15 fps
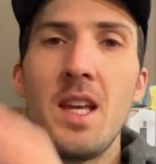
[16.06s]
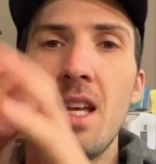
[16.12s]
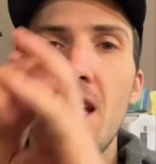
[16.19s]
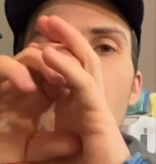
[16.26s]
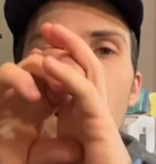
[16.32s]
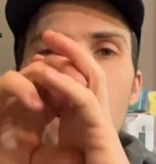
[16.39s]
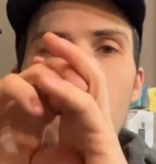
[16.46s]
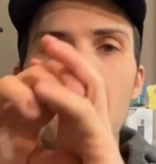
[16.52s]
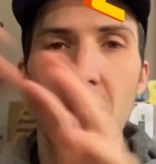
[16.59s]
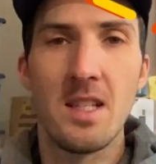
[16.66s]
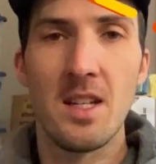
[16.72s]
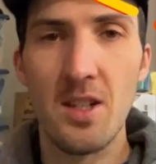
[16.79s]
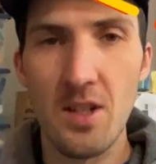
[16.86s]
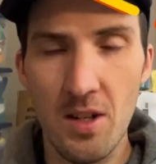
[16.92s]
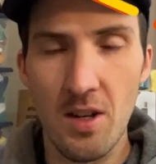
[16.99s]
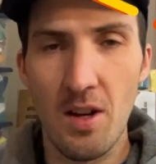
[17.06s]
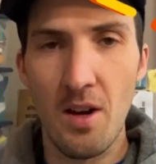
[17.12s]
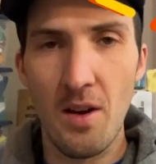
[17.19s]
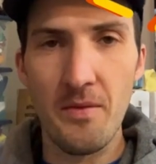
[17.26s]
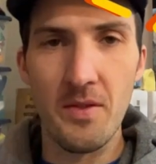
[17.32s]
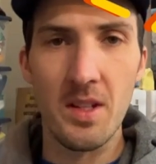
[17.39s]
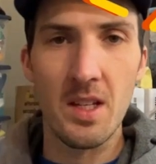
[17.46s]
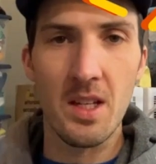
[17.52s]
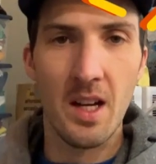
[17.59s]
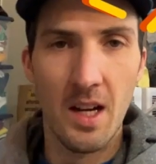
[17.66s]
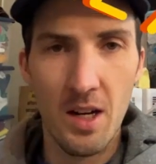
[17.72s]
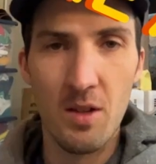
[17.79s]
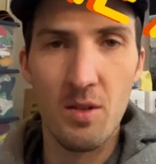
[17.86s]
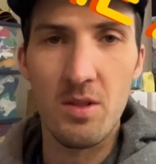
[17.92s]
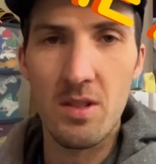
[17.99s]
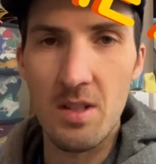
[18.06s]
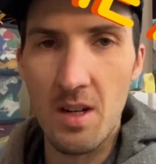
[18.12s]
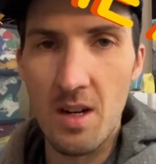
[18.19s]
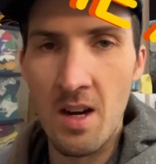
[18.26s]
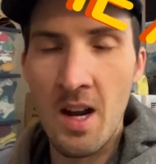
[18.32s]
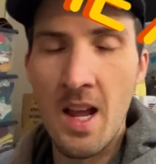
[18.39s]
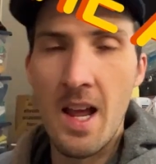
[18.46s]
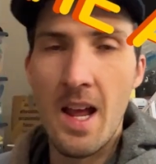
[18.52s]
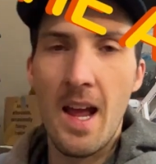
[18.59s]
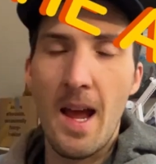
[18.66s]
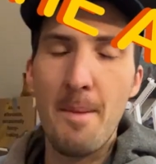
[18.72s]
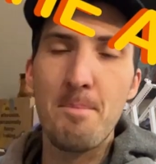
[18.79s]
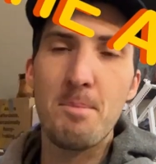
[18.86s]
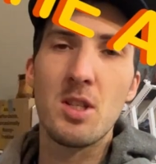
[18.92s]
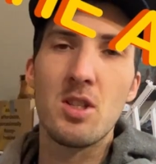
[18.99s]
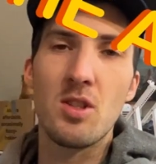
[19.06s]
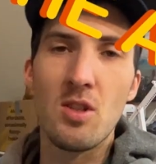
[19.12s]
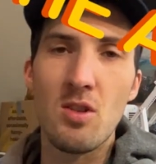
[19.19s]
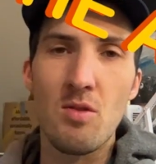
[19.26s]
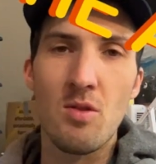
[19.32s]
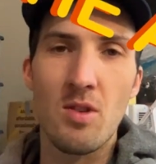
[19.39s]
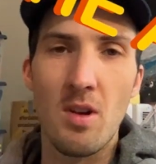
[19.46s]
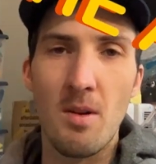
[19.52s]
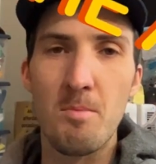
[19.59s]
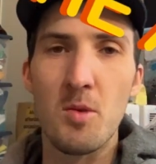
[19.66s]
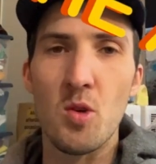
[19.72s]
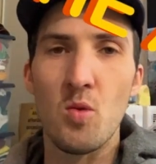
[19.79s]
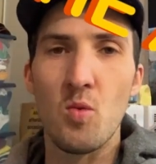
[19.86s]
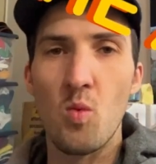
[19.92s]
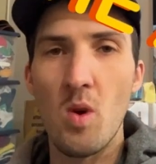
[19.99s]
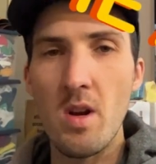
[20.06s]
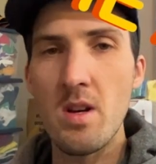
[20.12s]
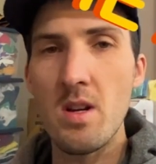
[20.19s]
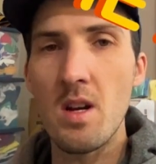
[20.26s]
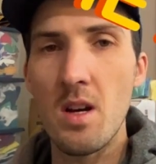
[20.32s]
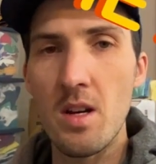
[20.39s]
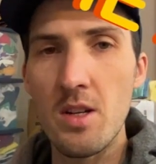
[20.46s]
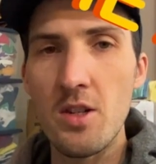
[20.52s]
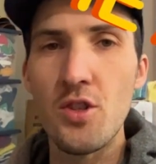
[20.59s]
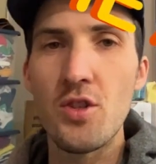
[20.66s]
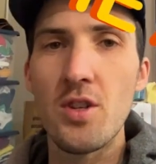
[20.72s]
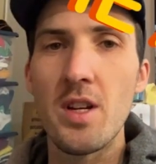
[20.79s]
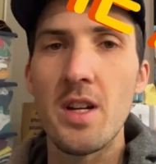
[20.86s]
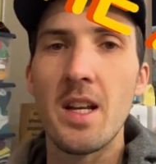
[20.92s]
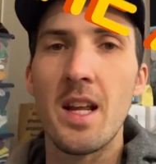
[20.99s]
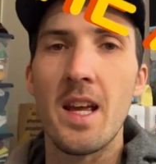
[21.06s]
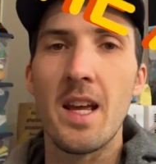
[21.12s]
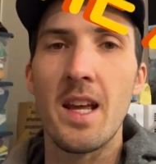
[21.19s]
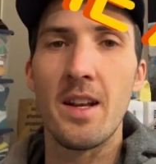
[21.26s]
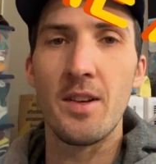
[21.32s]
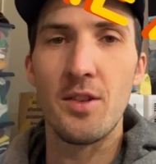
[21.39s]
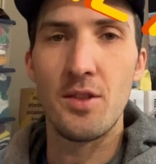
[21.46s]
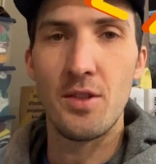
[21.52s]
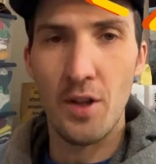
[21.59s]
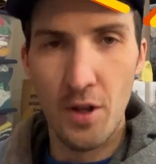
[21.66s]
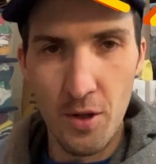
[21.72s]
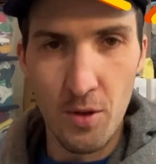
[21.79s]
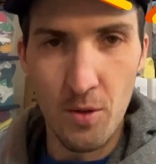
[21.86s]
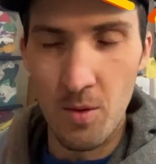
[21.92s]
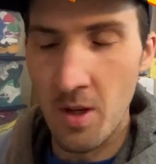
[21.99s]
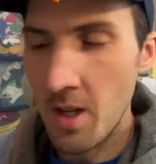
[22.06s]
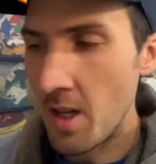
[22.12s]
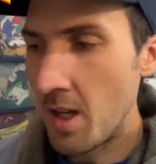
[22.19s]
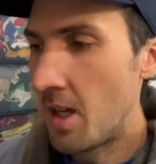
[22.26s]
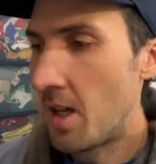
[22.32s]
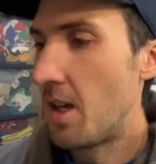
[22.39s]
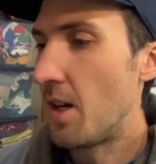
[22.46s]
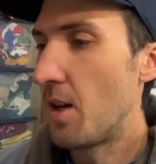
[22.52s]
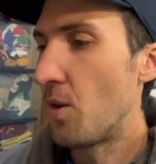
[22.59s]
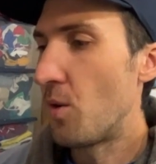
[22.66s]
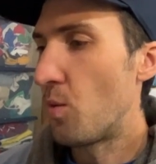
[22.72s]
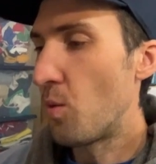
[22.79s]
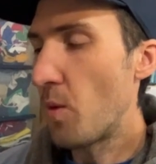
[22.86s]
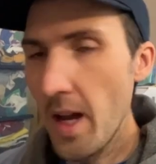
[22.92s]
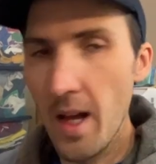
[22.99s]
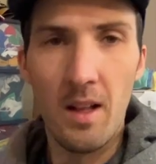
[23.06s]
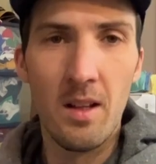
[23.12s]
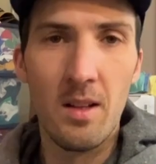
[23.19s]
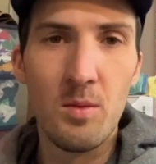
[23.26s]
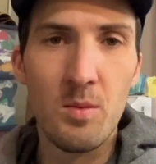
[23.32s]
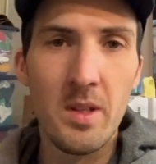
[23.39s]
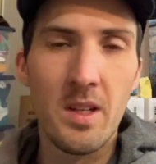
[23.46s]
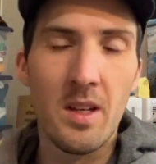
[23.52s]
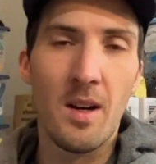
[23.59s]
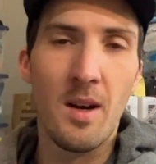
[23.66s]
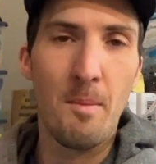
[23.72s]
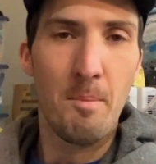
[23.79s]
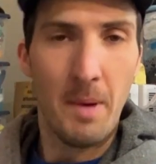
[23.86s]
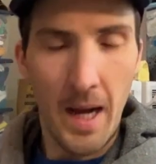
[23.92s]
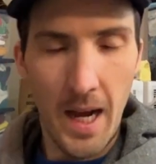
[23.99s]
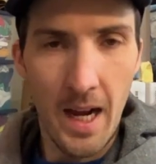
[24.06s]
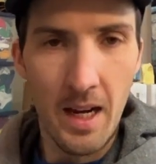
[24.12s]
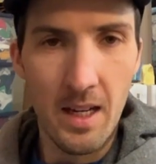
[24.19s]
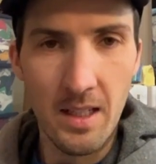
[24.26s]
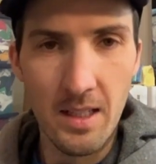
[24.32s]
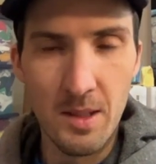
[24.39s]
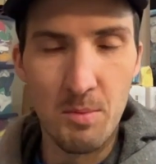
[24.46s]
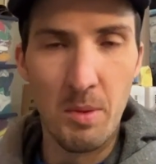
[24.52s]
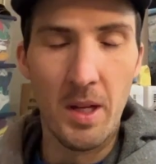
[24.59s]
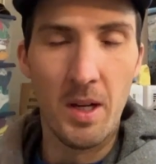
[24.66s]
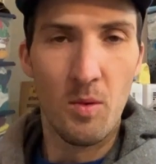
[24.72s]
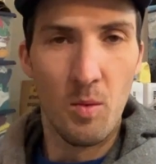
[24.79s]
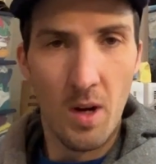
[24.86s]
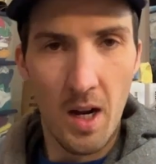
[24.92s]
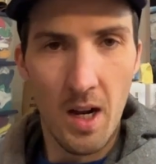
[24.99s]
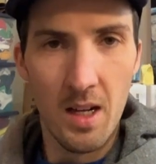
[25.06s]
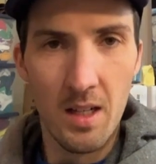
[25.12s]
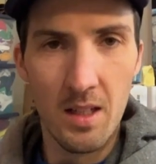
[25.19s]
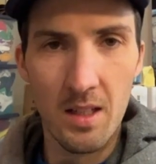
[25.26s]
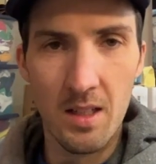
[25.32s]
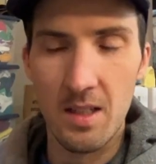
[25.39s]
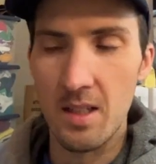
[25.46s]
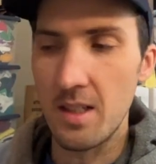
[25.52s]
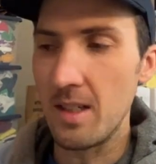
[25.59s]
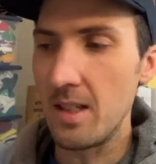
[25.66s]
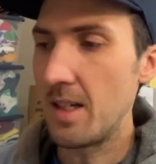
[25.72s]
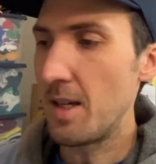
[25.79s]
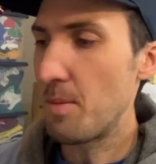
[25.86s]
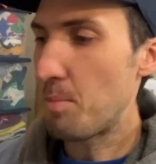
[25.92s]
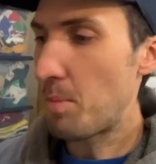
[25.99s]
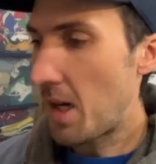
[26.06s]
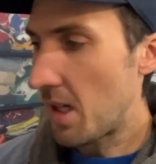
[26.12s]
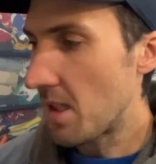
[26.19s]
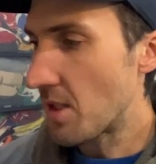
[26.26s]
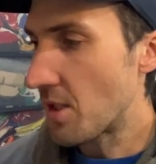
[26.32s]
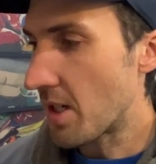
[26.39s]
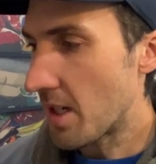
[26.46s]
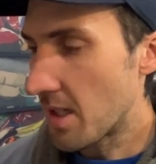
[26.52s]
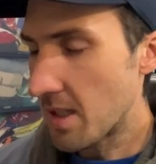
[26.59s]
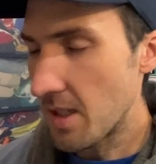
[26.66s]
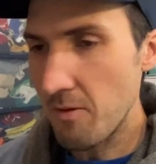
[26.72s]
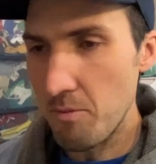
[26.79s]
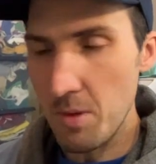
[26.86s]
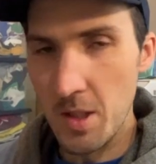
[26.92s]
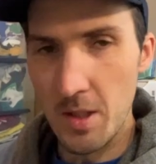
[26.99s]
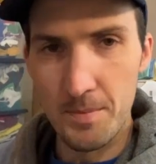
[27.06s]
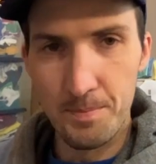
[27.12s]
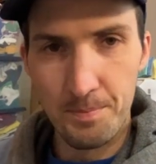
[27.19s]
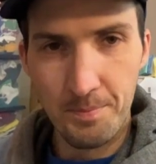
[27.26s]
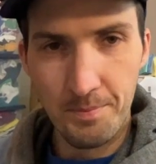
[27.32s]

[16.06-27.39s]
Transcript: in Year of the Aerostar, episode number 102. Well, we are back. It's been a while. I apologize. I've been